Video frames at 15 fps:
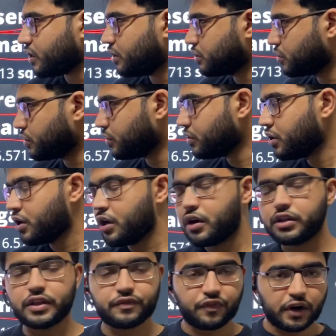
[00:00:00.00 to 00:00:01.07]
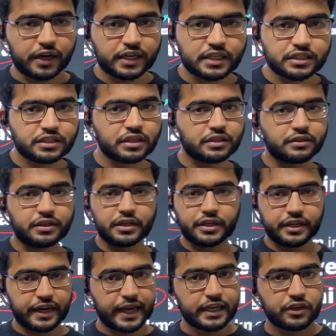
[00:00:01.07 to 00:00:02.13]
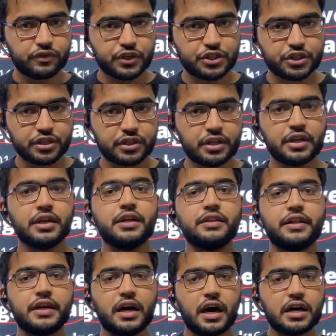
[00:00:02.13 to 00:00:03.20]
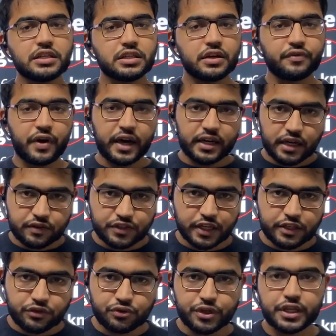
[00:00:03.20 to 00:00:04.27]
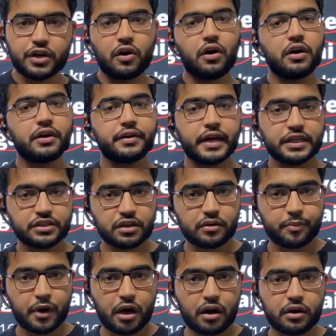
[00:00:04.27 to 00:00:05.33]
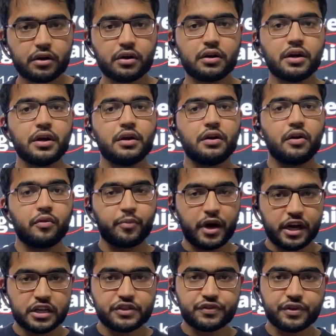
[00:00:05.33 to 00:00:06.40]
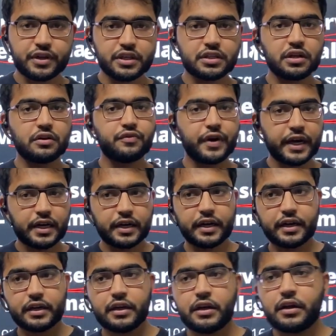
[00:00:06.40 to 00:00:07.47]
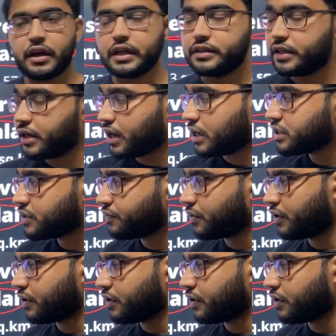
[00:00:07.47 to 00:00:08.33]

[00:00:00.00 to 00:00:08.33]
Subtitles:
So the one is the direct question. They ask a wildlife sanctuary or national park, a biosphere reserve, wetland, and they ask